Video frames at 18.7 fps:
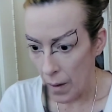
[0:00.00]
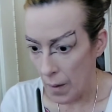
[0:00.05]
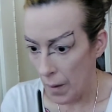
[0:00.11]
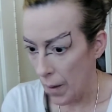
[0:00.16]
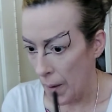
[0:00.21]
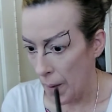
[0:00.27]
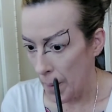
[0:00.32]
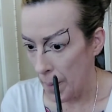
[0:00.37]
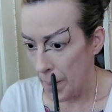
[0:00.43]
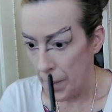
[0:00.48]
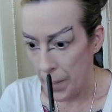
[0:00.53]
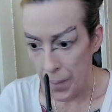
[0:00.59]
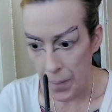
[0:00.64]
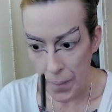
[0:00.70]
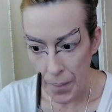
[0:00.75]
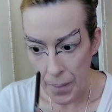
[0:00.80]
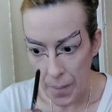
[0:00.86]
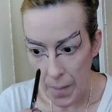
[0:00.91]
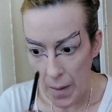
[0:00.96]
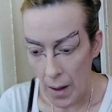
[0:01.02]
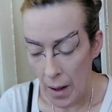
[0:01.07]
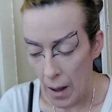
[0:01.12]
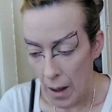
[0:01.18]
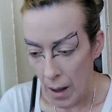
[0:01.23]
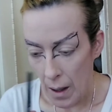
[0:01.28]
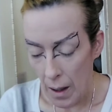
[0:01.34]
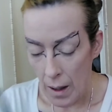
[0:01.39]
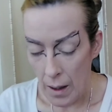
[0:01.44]
okay.
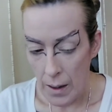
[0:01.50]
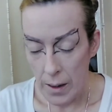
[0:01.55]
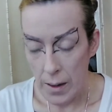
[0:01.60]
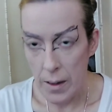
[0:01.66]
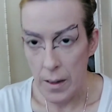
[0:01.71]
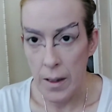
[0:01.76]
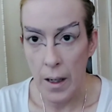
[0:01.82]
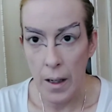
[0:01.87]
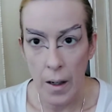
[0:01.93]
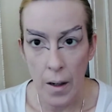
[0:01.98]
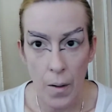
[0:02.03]
It's not